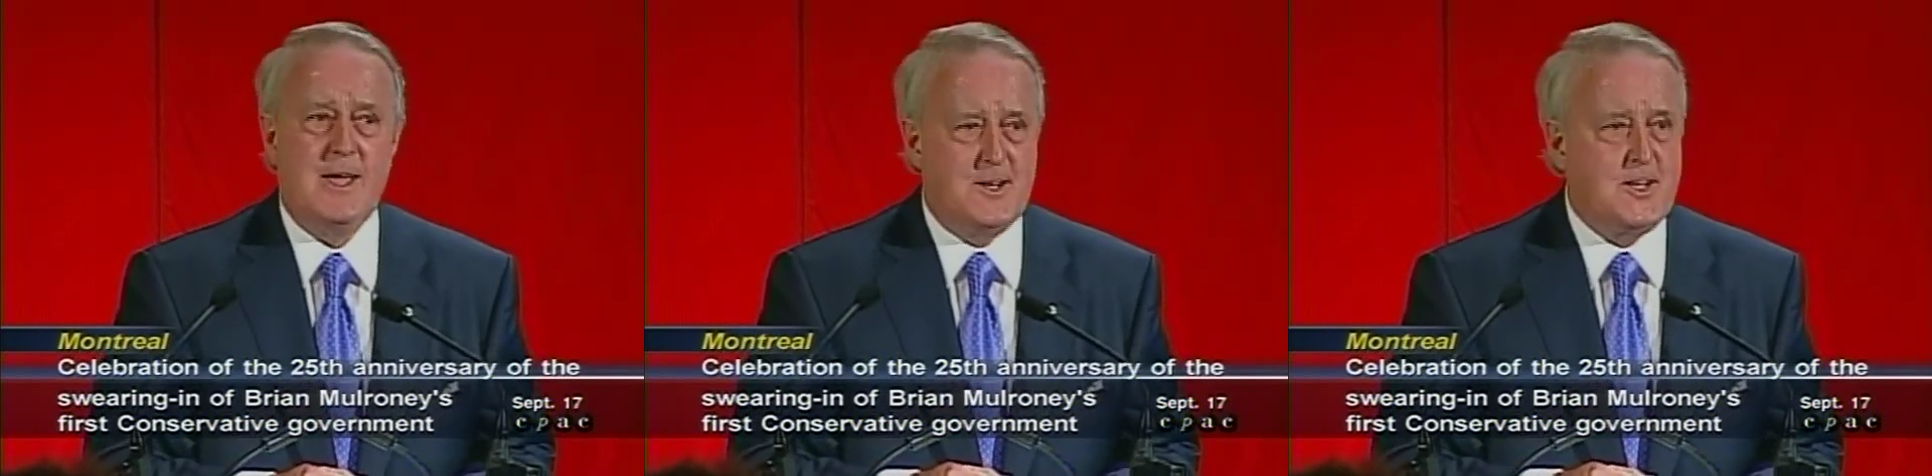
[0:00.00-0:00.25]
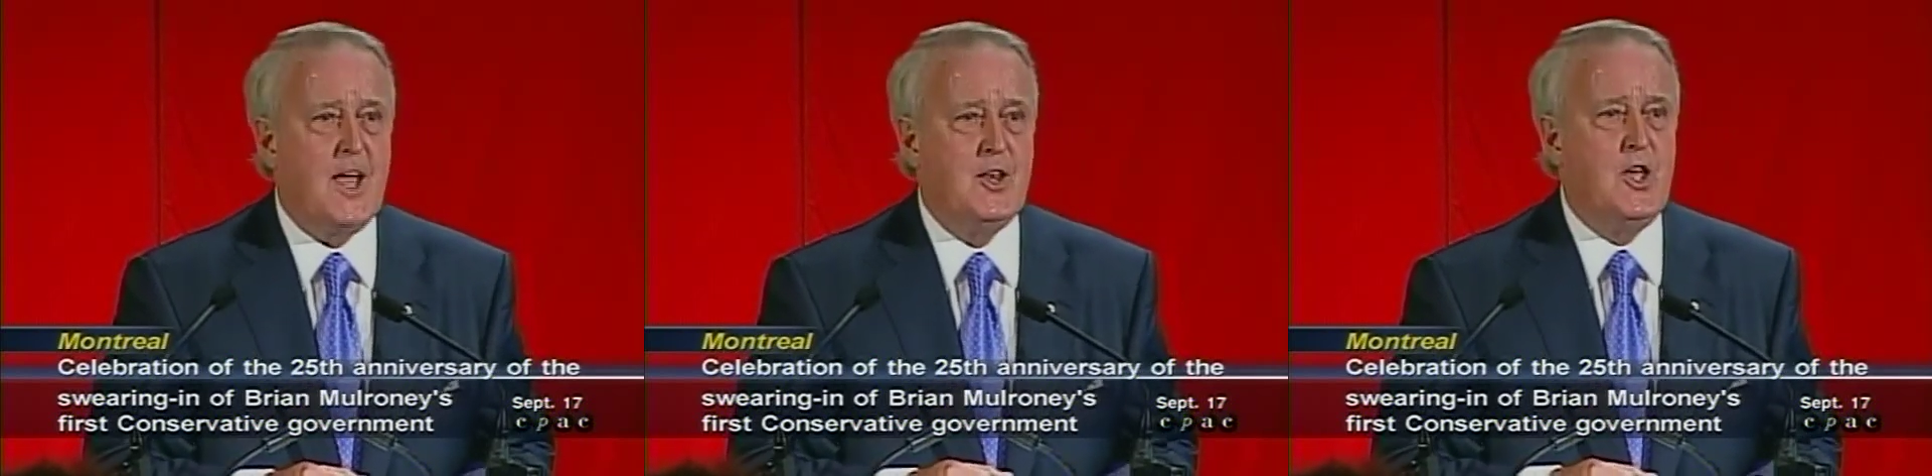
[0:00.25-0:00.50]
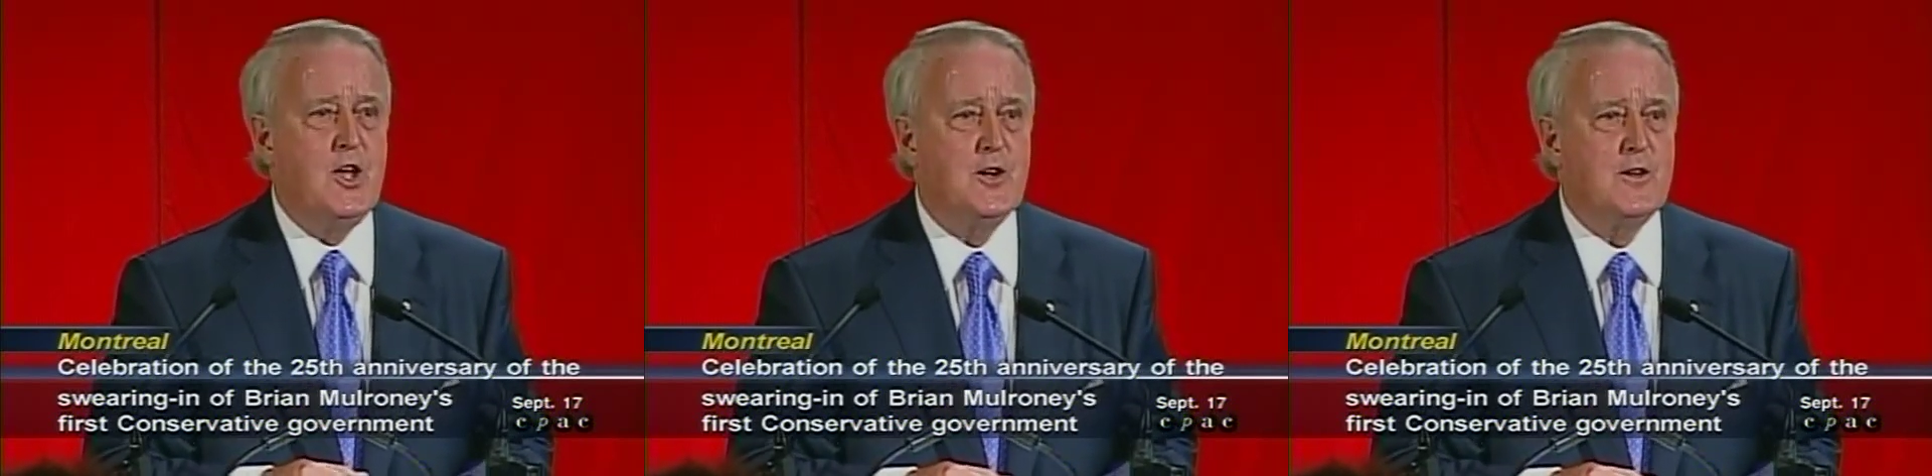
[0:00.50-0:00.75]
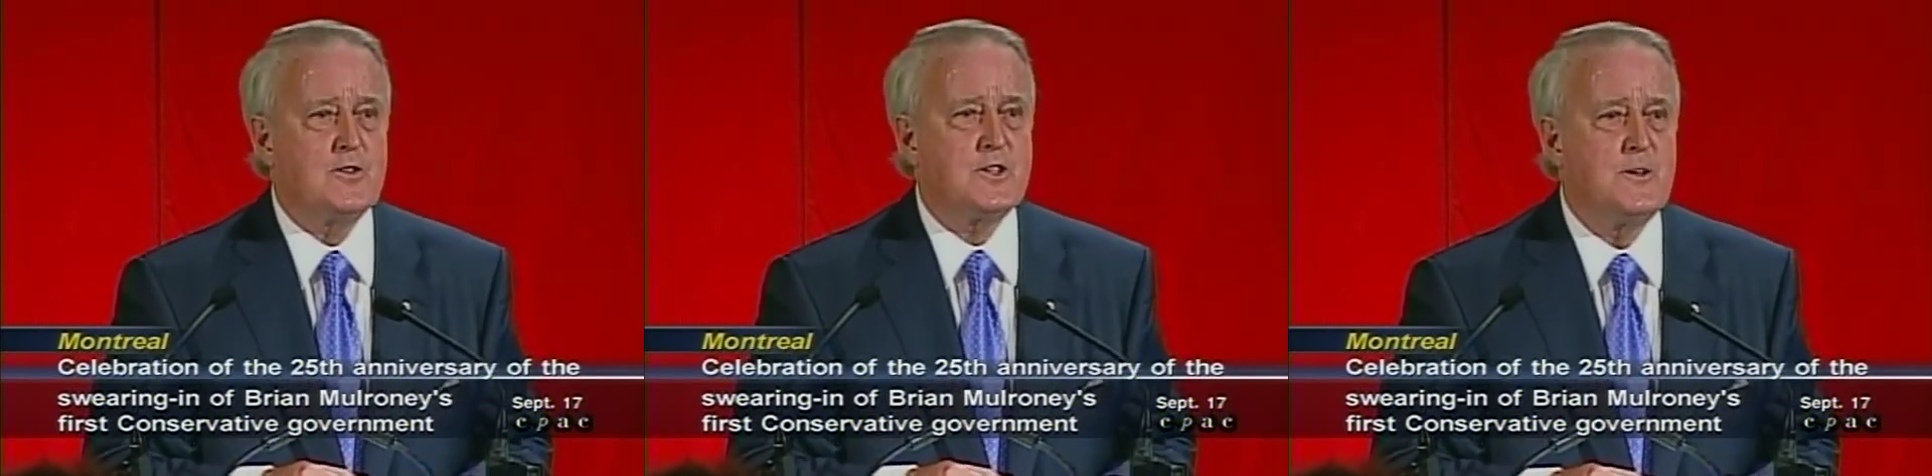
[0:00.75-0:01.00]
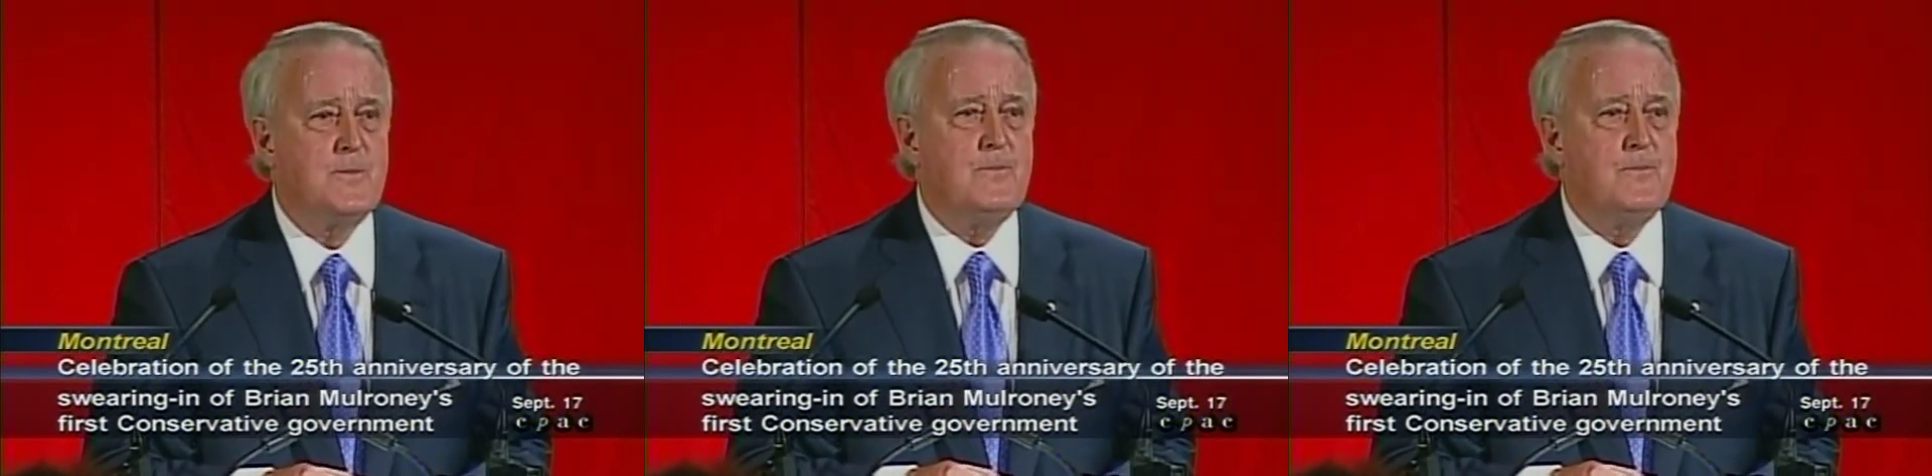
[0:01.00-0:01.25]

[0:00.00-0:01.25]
in 10 years.